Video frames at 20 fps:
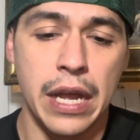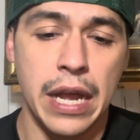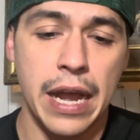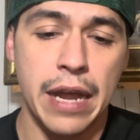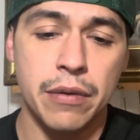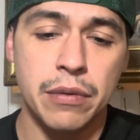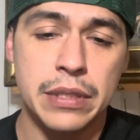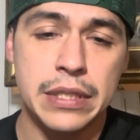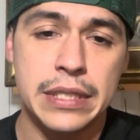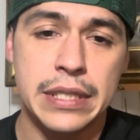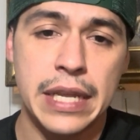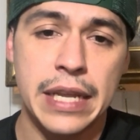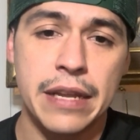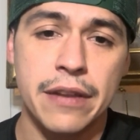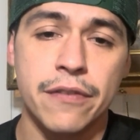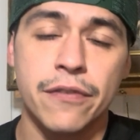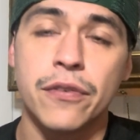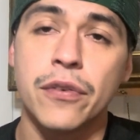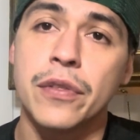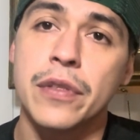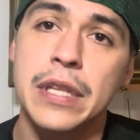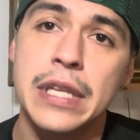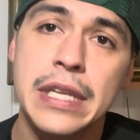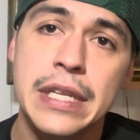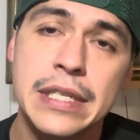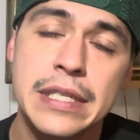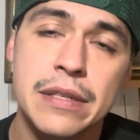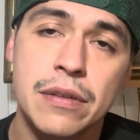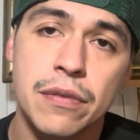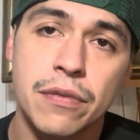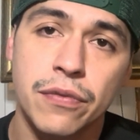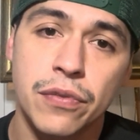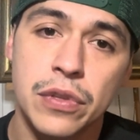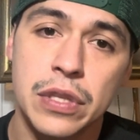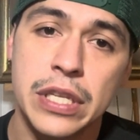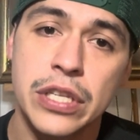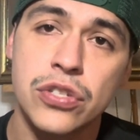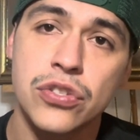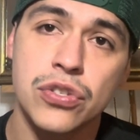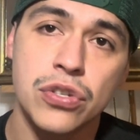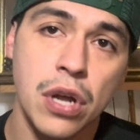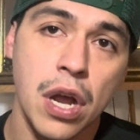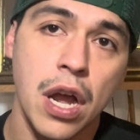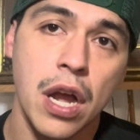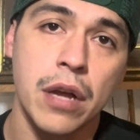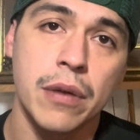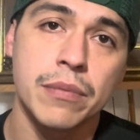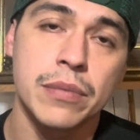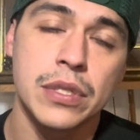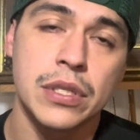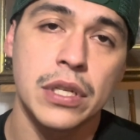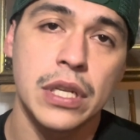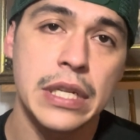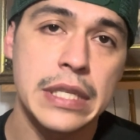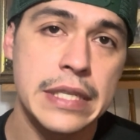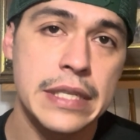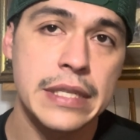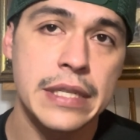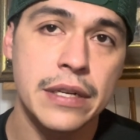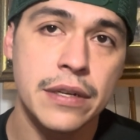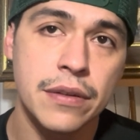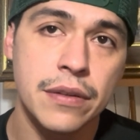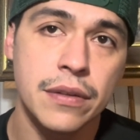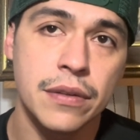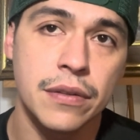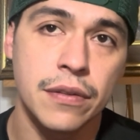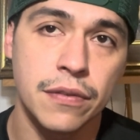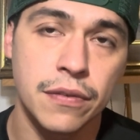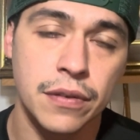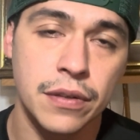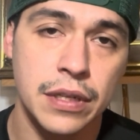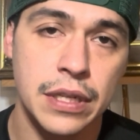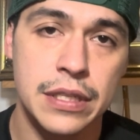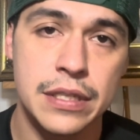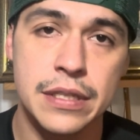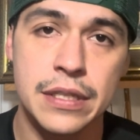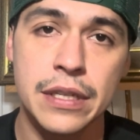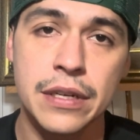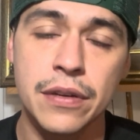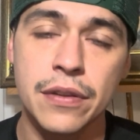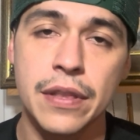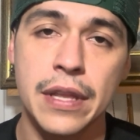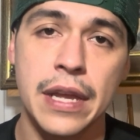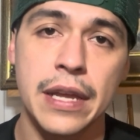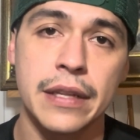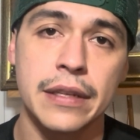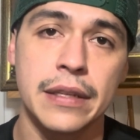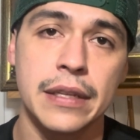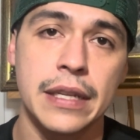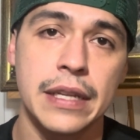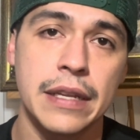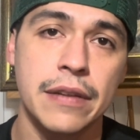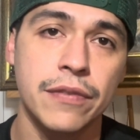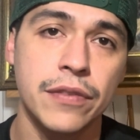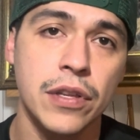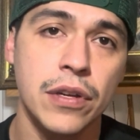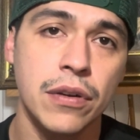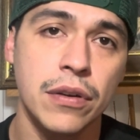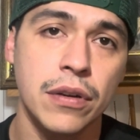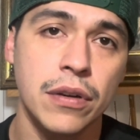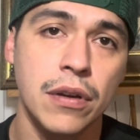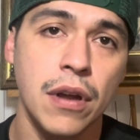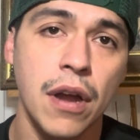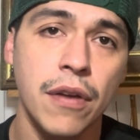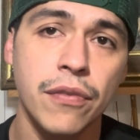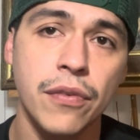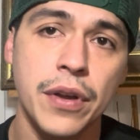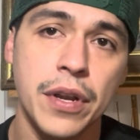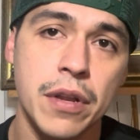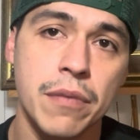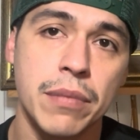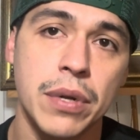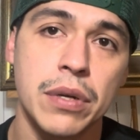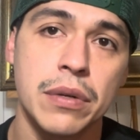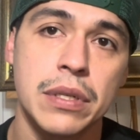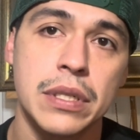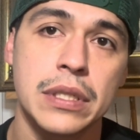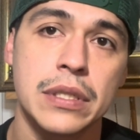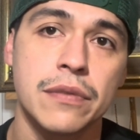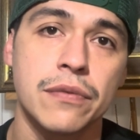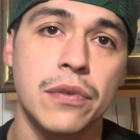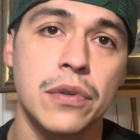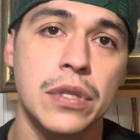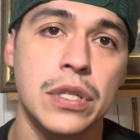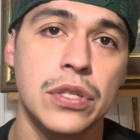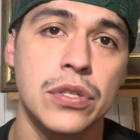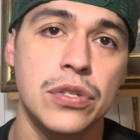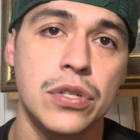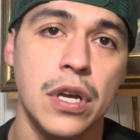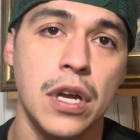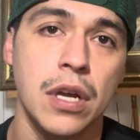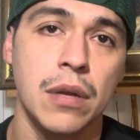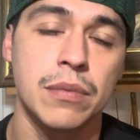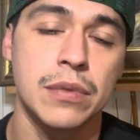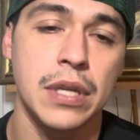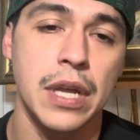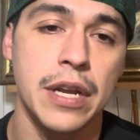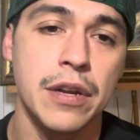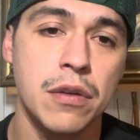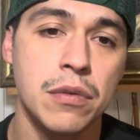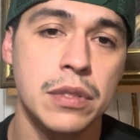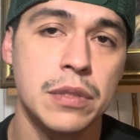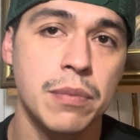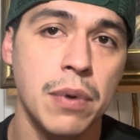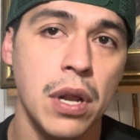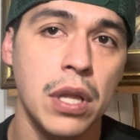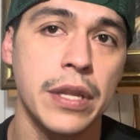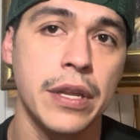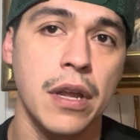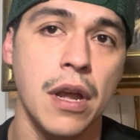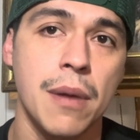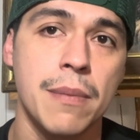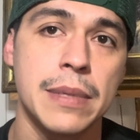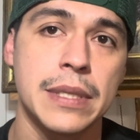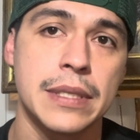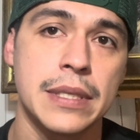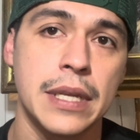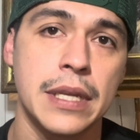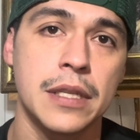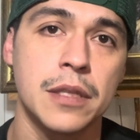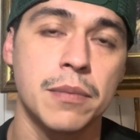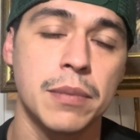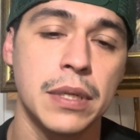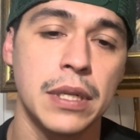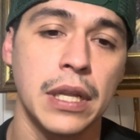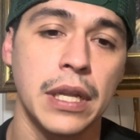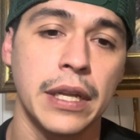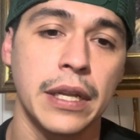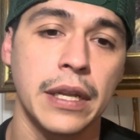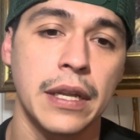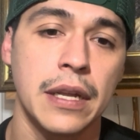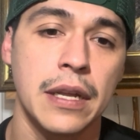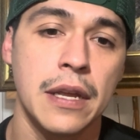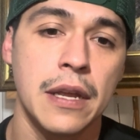I would say for these jobs, consider that if they're offering a bonus for these jobs, I know it's probably common sense, but like